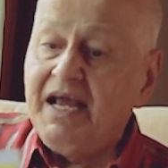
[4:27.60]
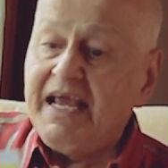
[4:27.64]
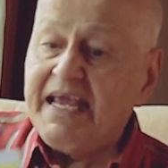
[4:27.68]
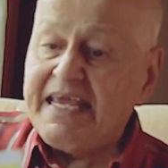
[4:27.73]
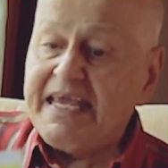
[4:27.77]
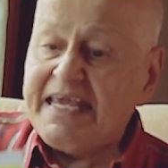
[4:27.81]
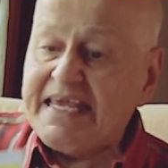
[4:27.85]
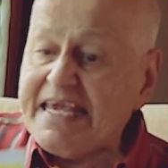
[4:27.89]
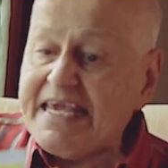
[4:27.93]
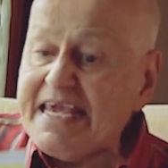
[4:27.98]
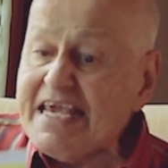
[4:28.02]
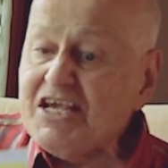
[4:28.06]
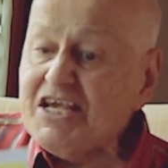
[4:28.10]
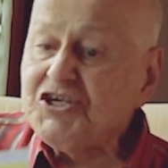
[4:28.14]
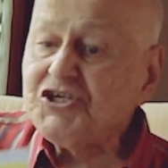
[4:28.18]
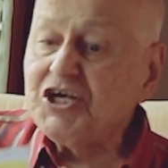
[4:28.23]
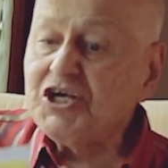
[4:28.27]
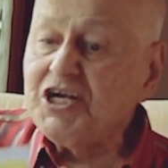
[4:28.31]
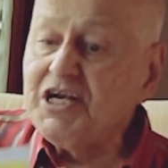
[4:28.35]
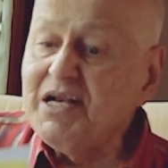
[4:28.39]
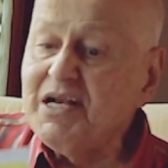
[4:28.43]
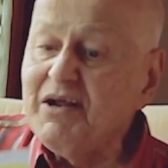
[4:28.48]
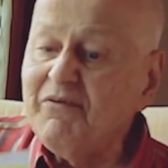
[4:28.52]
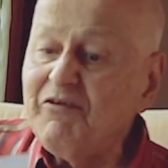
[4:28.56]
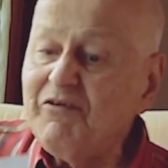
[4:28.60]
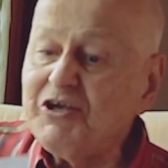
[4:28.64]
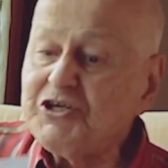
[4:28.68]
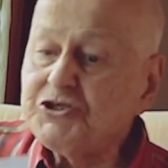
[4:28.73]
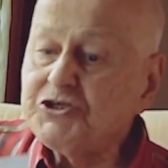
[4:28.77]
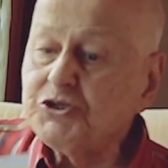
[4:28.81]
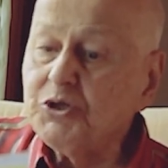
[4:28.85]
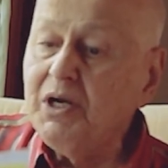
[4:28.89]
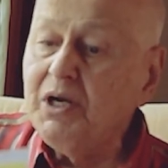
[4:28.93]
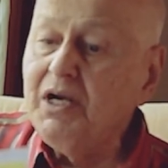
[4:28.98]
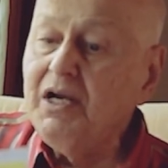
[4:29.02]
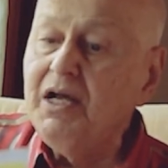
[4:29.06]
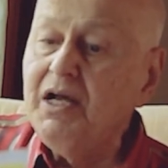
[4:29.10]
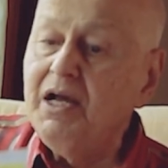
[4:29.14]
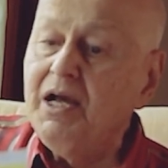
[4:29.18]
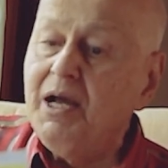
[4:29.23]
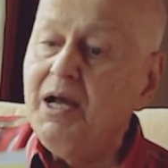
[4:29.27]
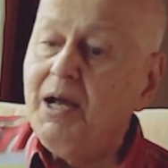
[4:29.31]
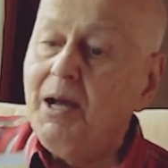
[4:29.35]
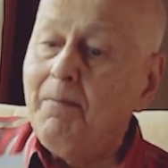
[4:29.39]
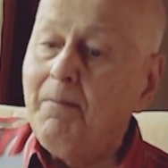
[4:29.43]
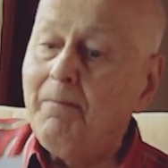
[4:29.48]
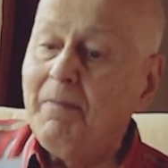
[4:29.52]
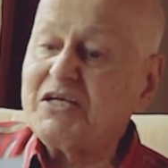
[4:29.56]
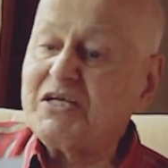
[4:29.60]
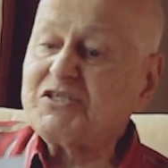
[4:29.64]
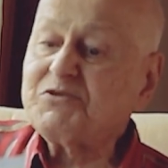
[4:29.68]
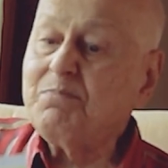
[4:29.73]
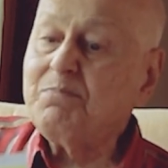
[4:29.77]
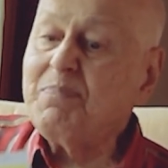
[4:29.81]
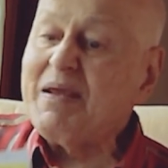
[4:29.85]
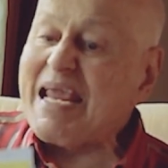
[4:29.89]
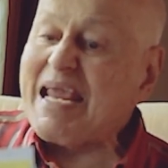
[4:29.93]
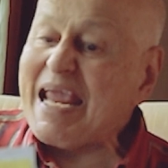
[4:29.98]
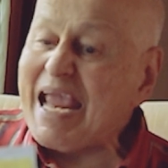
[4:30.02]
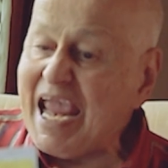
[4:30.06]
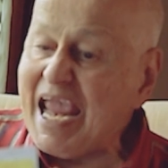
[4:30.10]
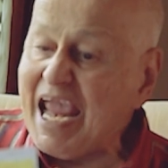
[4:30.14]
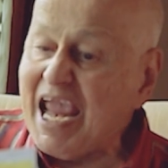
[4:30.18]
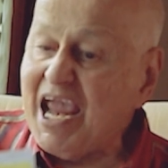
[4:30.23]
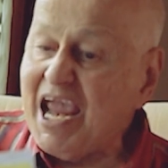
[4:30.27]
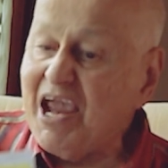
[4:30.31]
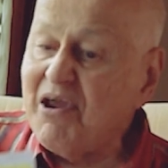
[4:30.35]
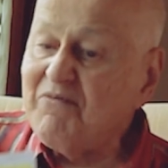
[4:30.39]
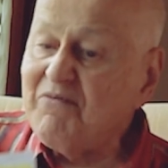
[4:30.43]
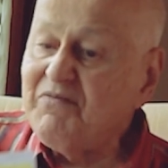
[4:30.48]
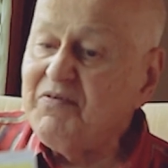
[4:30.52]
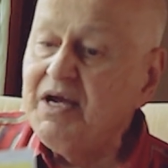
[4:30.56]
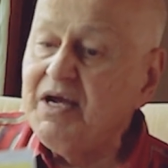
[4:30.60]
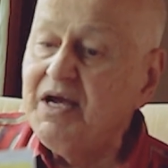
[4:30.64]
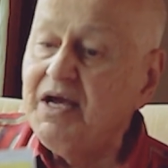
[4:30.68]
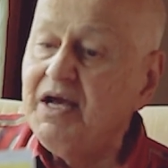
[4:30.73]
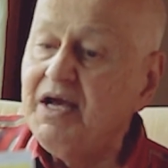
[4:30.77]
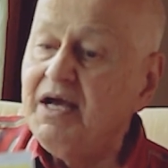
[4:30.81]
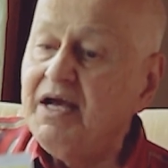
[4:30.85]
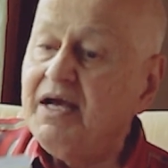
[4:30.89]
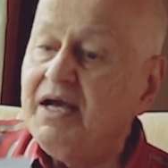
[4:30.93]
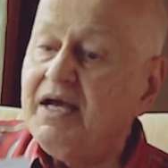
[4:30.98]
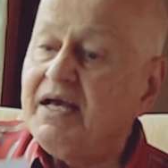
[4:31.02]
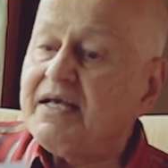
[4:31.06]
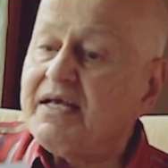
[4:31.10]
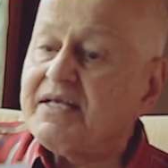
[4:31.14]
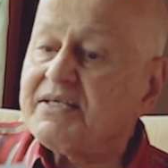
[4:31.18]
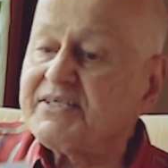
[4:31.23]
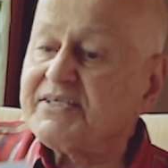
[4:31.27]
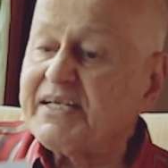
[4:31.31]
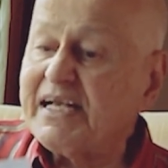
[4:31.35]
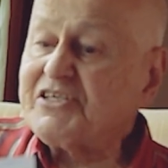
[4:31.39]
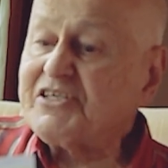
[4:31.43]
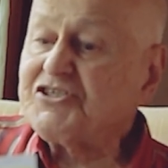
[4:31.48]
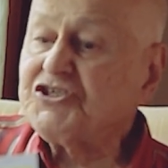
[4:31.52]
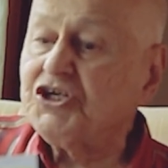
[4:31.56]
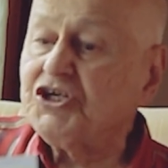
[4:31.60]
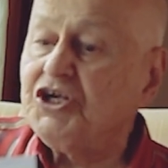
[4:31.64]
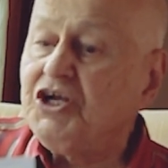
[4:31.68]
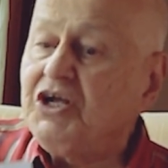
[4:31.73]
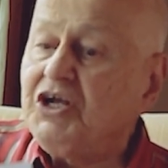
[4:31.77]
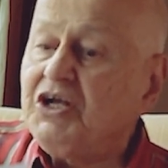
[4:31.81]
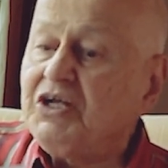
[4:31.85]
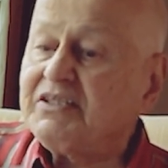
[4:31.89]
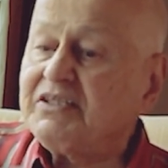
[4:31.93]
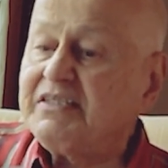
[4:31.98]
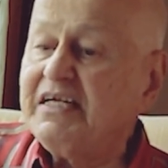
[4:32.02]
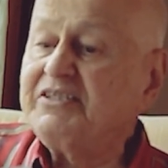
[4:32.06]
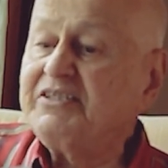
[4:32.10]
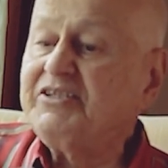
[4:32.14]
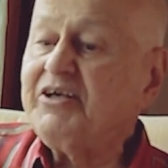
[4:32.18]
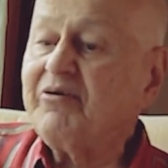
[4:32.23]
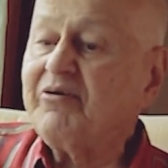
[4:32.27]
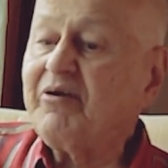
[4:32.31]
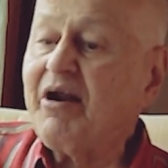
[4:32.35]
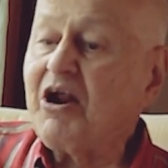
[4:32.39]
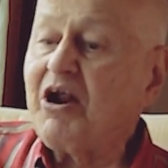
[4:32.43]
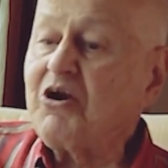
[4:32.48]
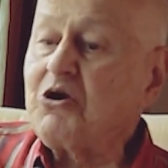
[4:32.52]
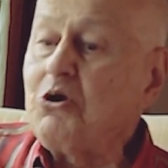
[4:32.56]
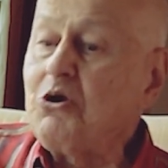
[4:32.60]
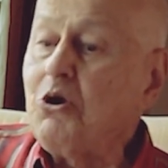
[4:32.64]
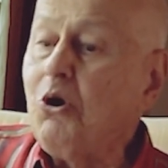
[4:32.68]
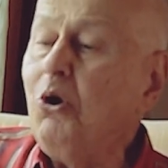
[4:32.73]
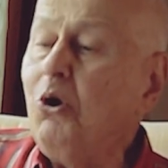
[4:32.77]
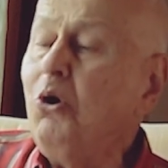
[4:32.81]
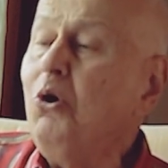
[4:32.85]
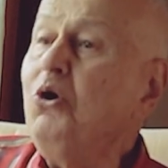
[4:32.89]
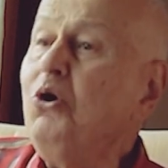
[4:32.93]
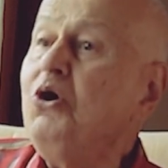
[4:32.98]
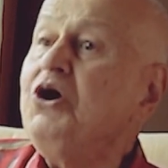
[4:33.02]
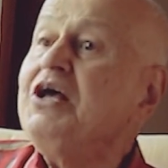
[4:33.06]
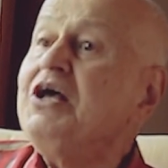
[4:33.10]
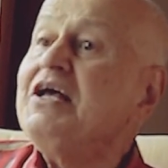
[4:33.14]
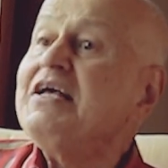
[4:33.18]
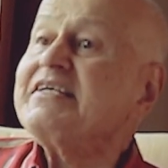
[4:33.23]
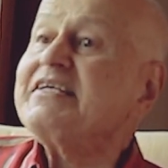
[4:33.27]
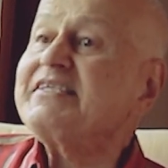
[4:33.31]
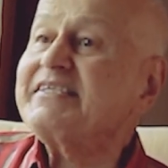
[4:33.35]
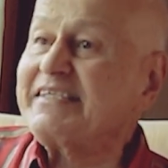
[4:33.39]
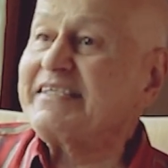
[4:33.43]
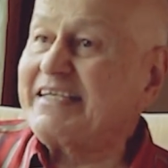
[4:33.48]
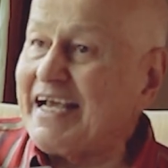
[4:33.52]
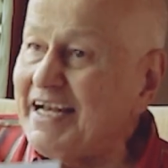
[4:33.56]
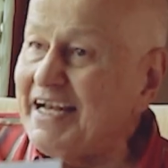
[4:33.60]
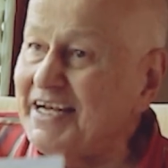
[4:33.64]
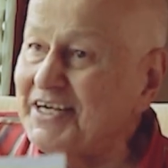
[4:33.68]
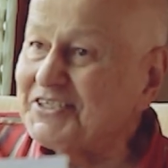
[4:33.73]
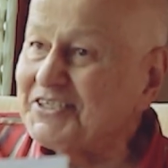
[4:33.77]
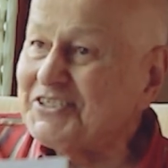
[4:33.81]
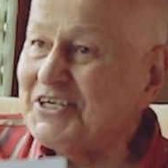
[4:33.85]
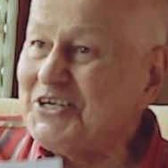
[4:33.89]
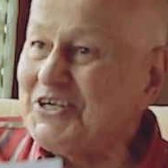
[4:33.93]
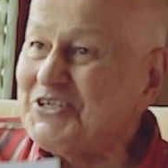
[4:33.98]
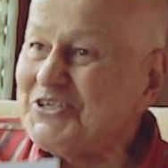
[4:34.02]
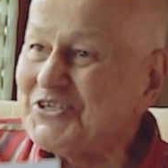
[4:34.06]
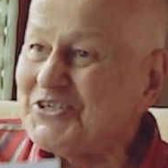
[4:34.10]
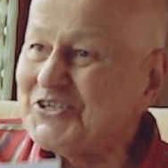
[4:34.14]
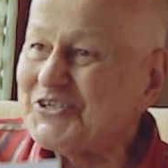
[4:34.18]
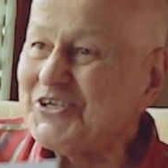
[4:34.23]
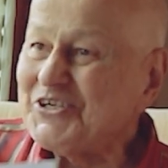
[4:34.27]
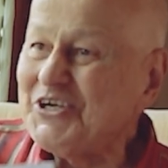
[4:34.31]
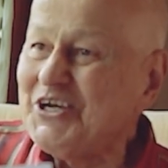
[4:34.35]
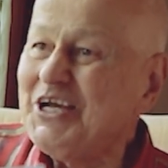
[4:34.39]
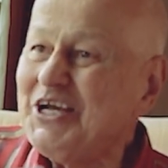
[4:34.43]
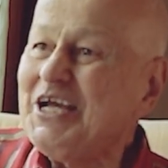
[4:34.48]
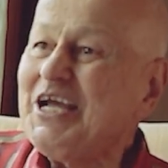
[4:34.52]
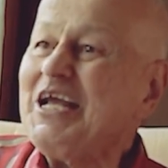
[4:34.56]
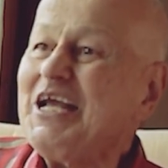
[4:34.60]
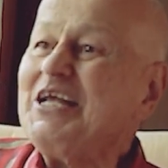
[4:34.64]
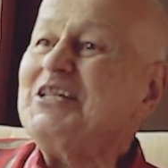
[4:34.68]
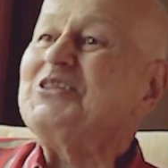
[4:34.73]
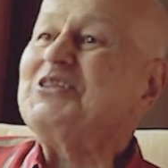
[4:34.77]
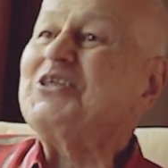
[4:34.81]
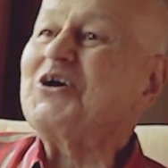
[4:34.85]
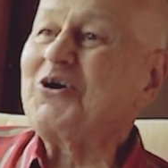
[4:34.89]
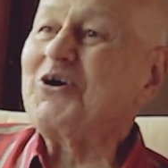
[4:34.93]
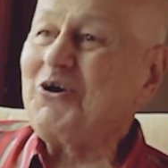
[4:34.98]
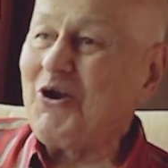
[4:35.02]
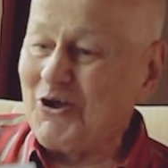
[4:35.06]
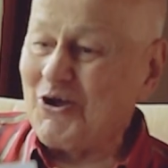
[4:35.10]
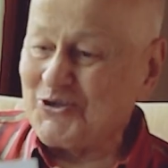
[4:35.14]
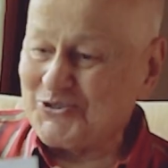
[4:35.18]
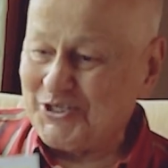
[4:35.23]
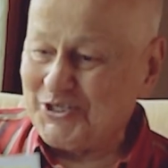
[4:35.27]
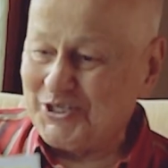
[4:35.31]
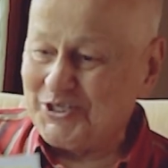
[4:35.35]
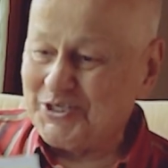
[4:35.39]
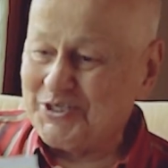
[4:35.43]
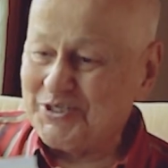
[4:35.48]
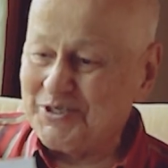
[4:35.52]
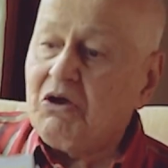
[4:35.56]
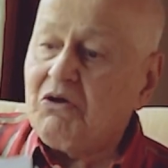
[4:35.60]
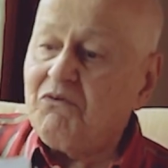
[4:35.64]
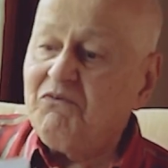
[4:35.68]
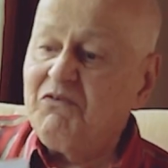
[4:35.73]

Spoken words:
each individual must behave such that there are no skeletons in the closet.